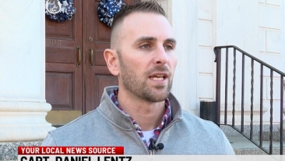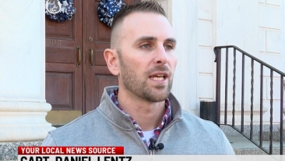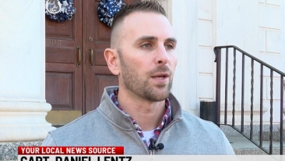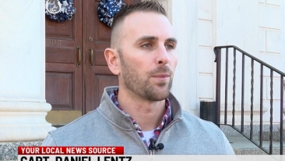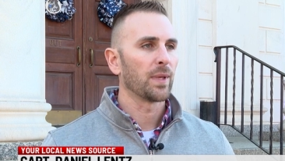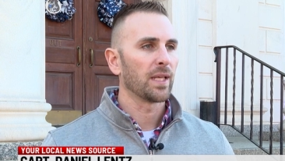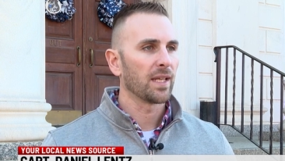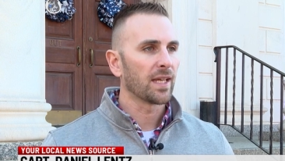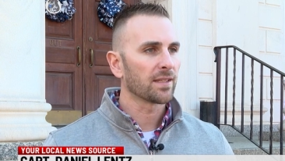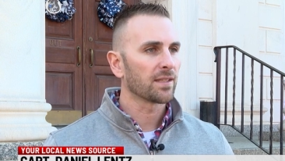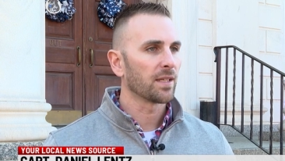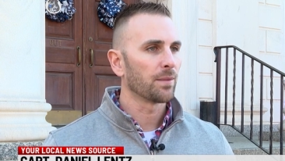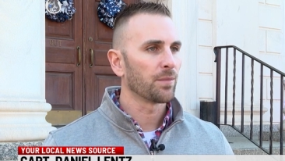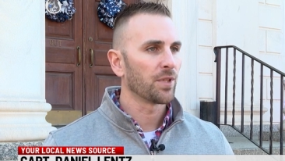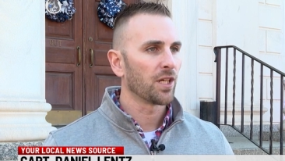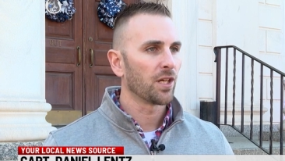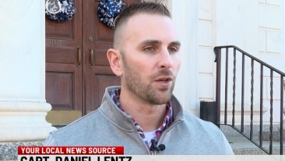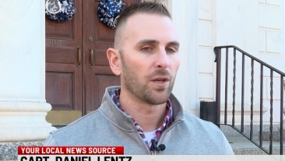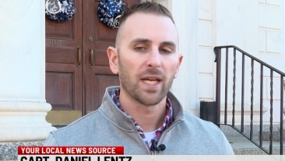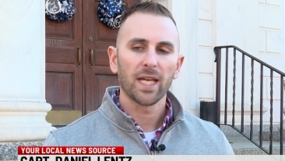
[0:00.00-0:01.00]
and we let them
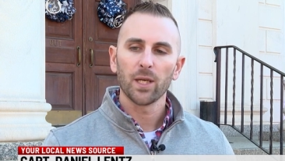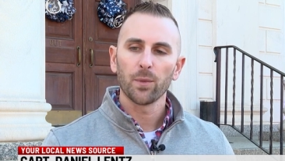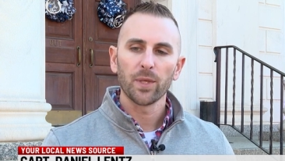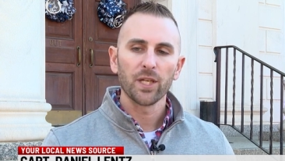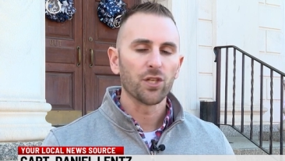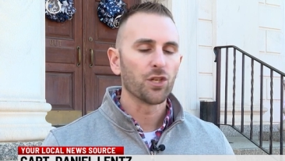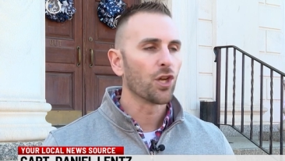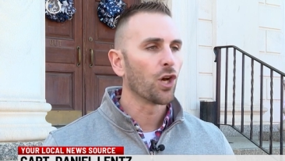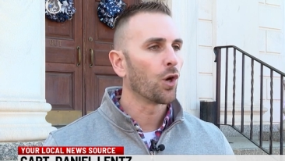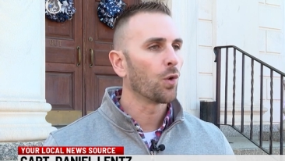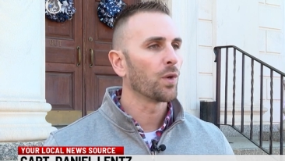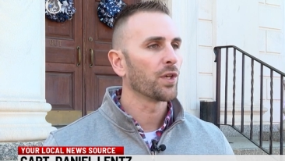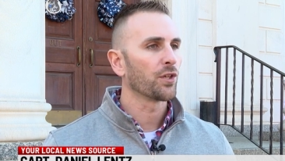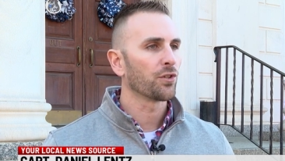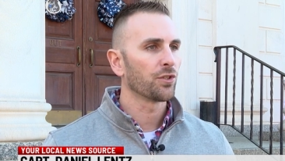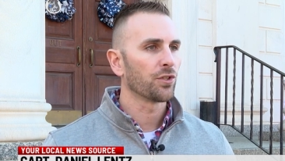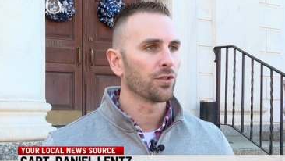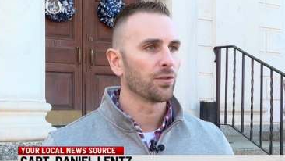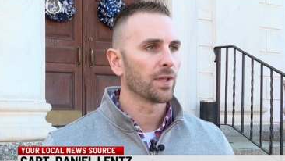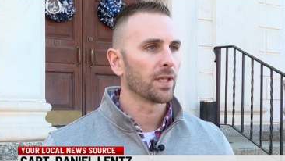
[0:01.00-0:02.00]
know hey, we know what you're
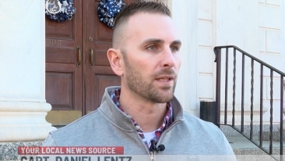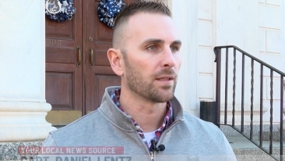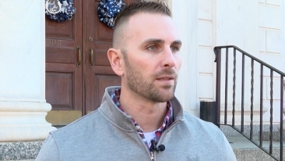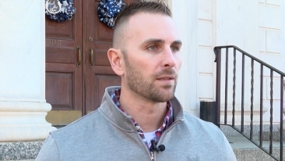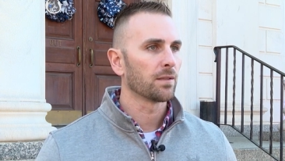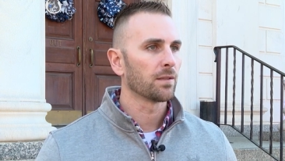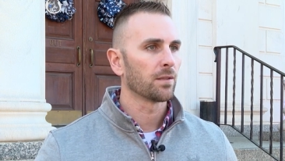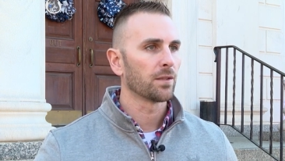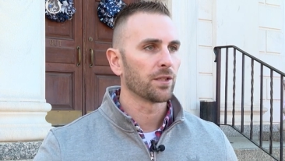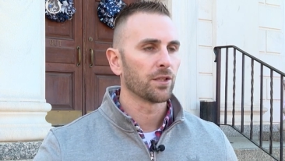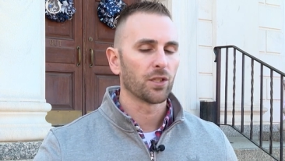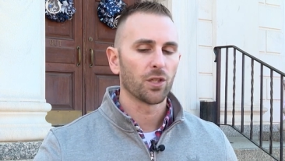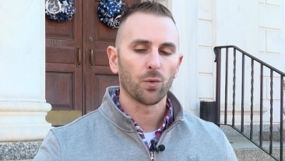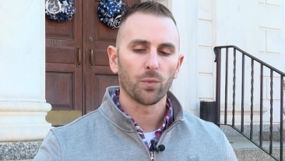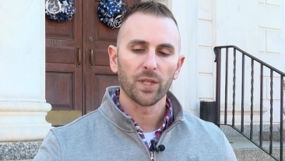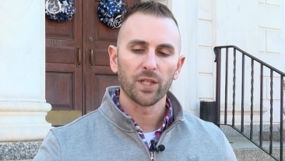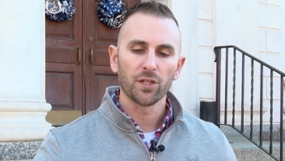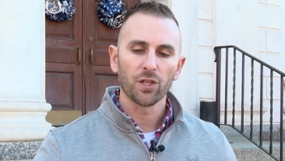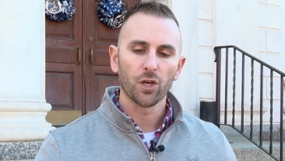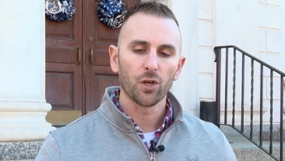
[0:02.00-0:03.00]
doing. You know,
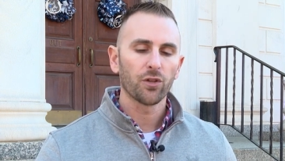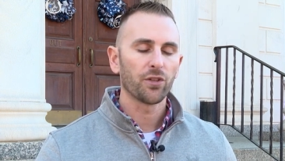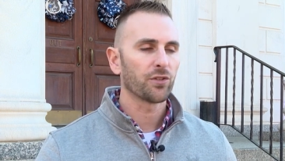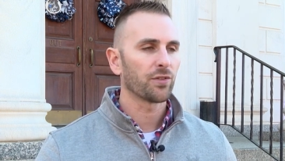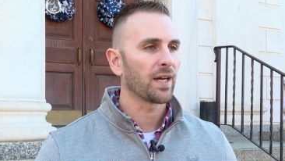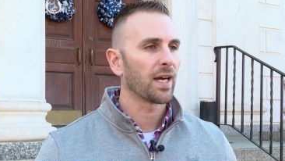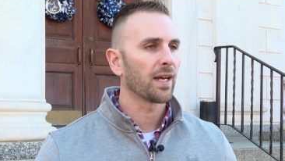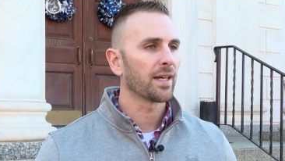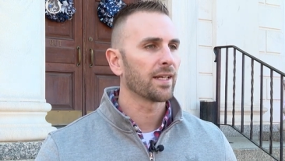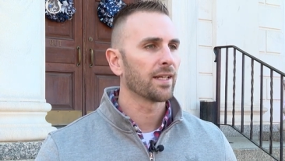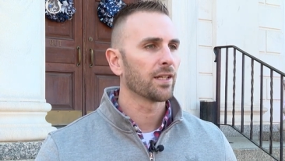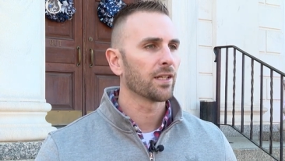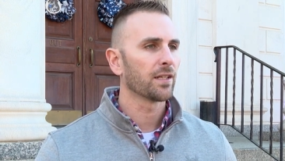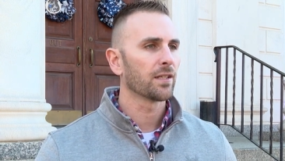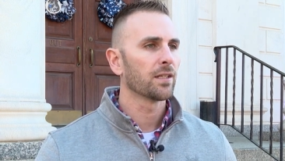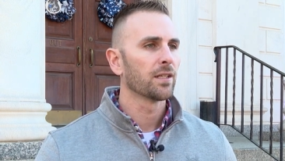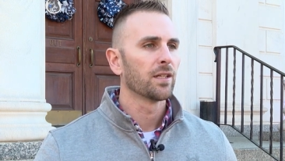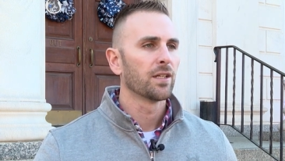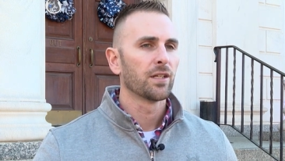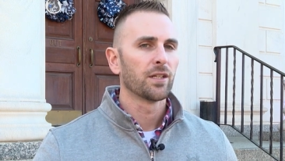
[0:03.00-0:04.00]
we know that you're out
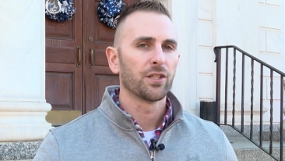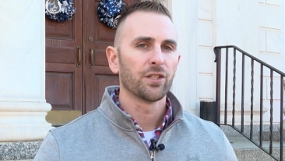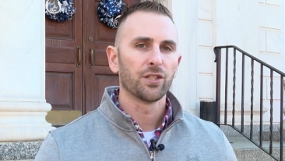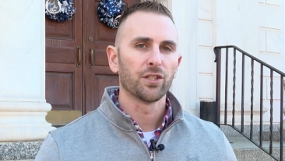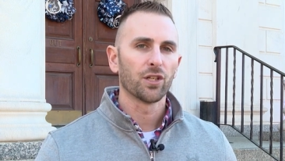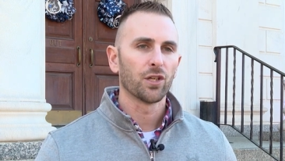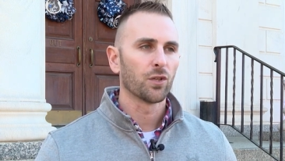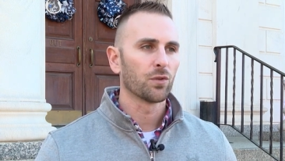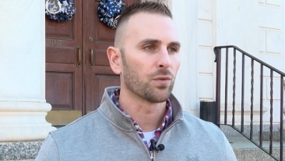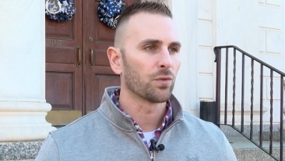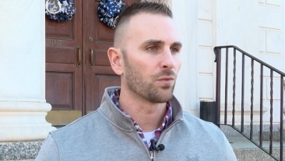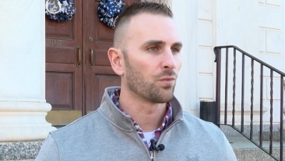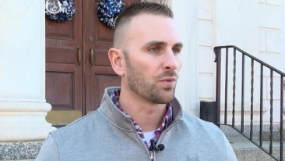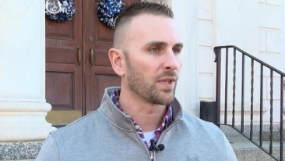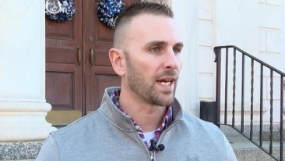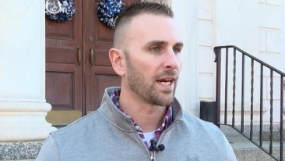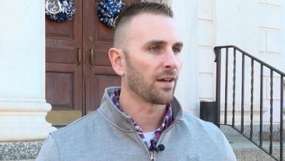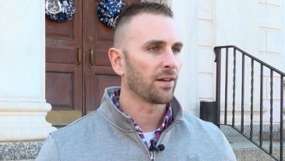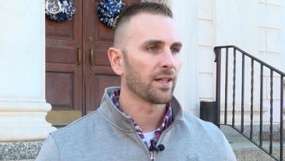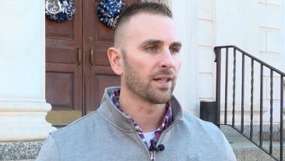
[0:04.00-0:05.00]
here, you know,
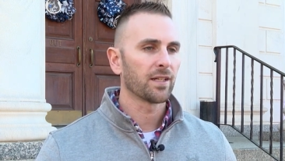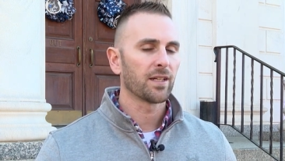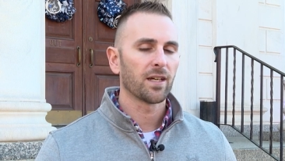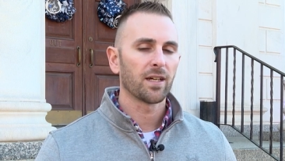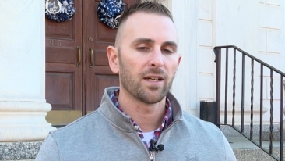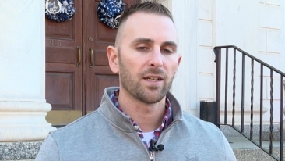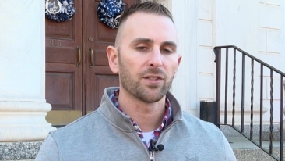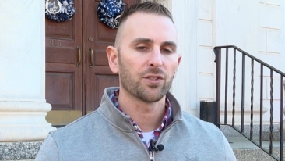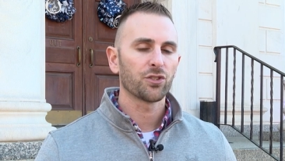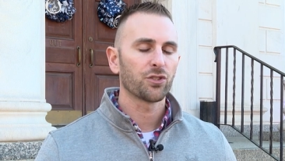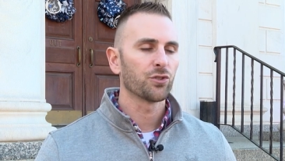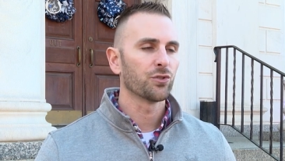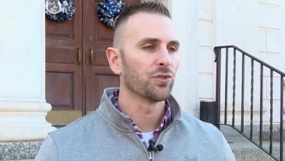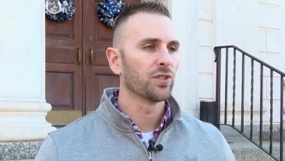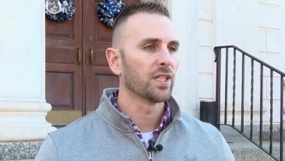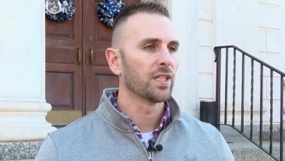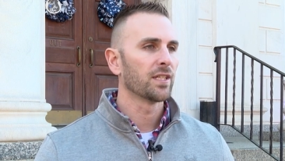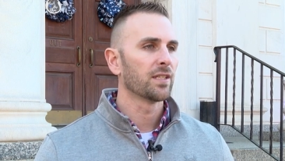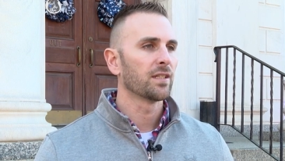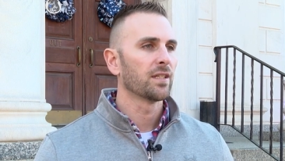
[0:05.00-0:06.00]
carrying guns,
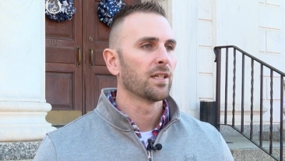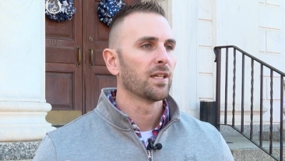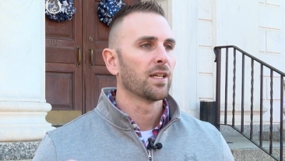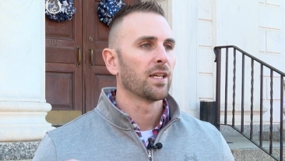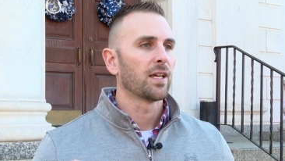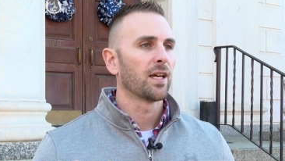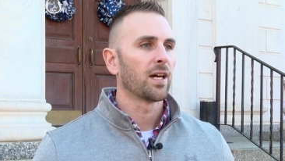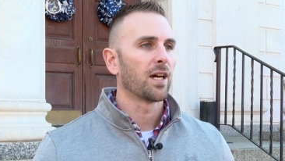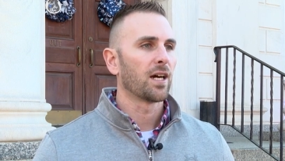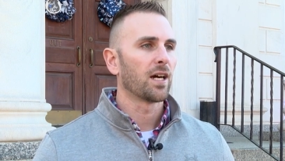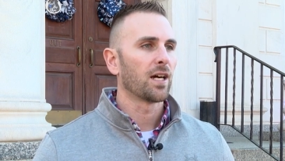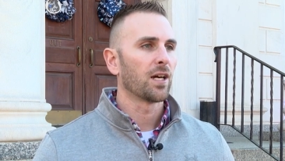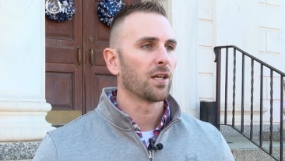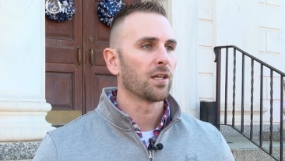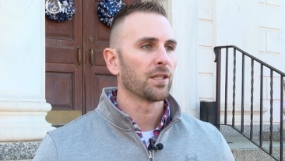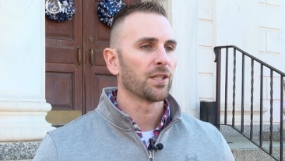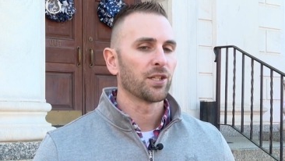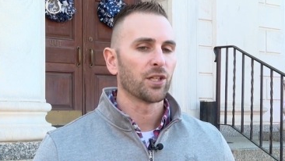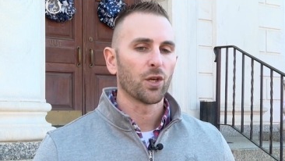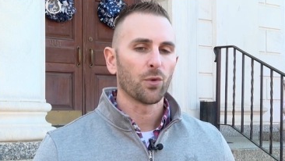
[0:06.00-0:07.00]
shooting, uh,
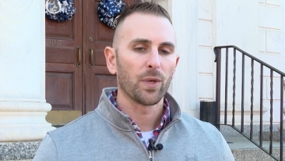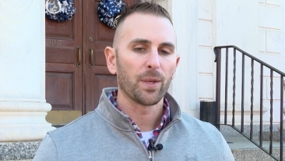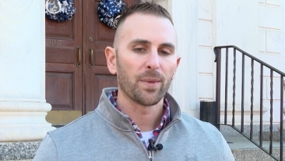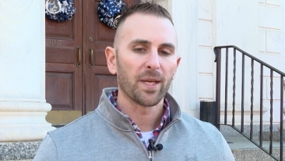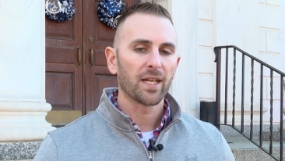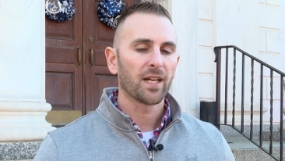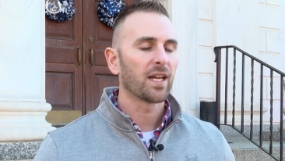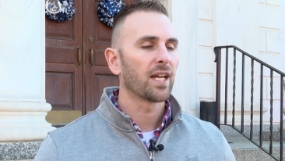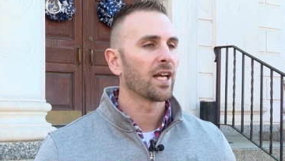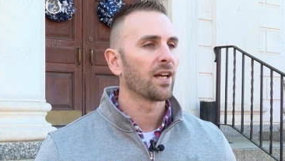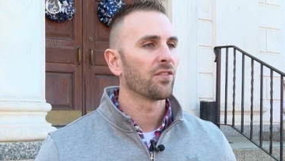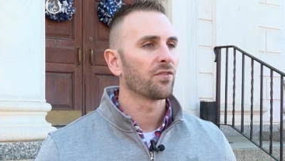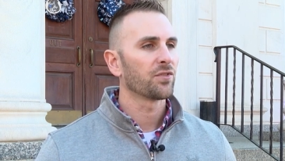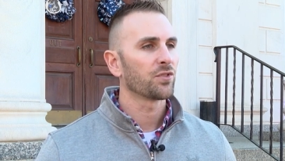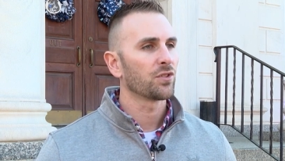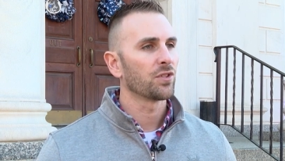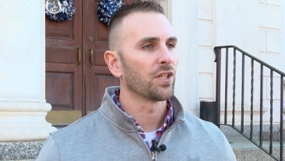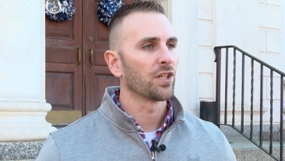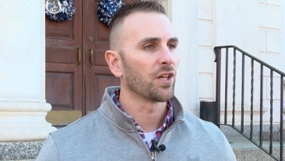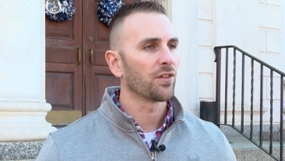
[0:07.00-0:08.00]
you know, we may not have
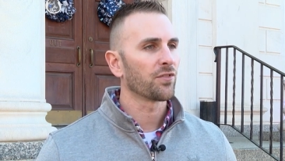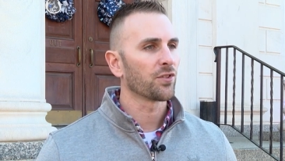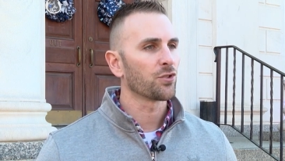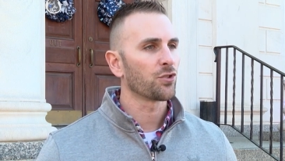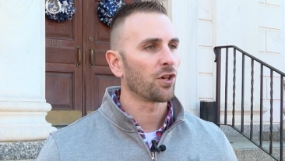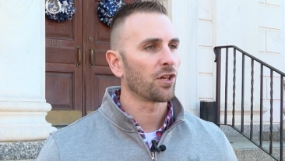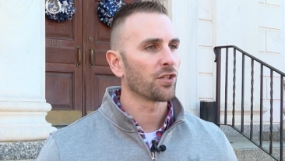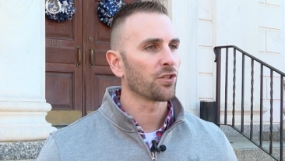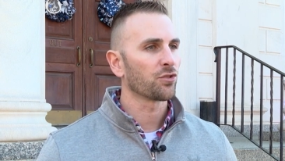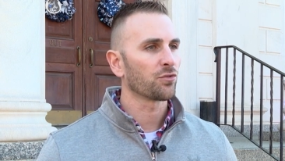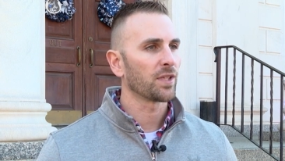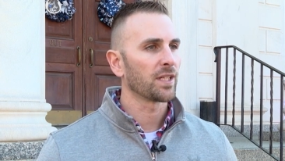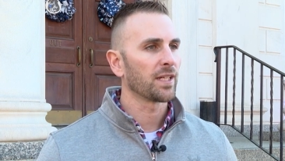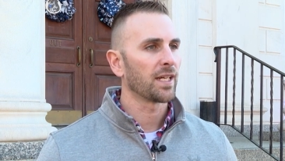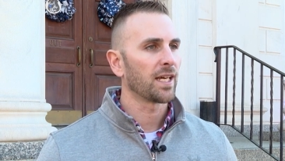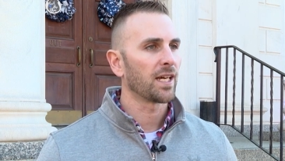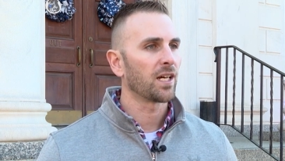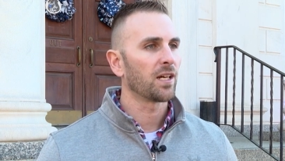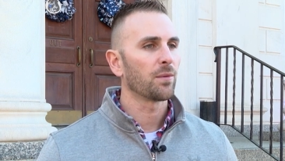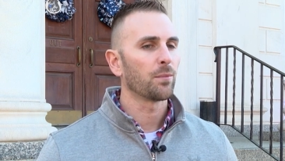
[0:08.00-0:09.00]
enough for charges right
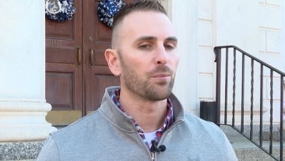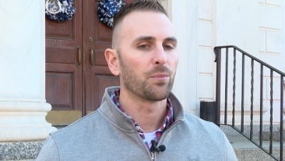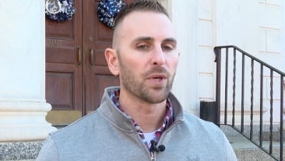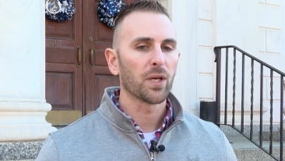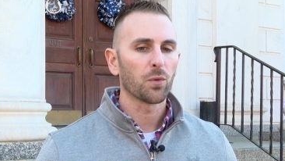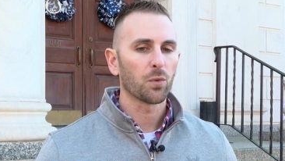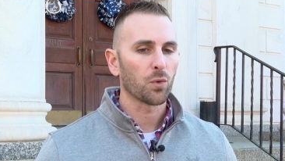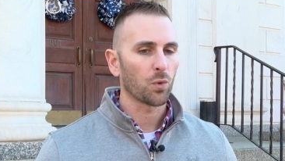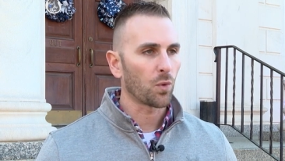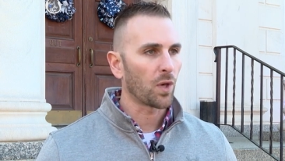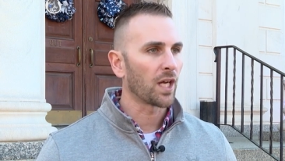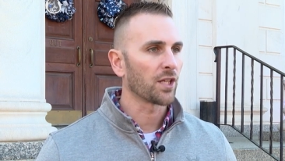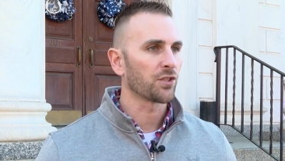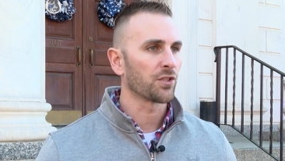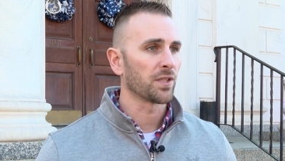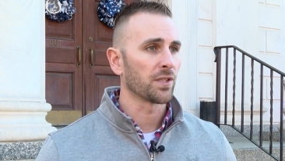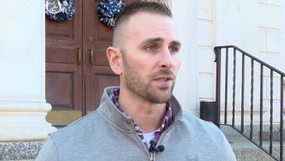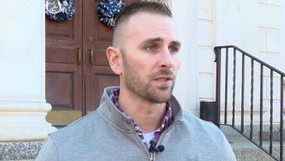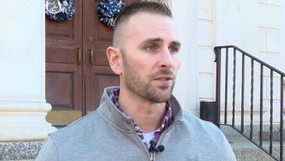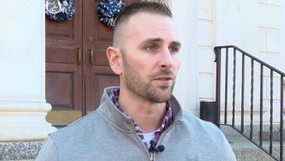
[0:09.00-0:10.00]
now, but we're
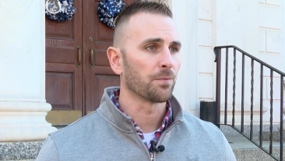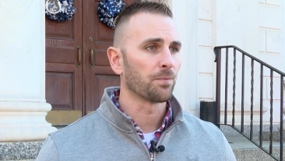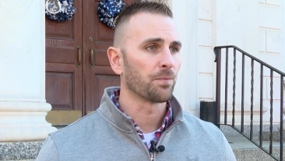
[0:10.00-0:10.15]
watching you.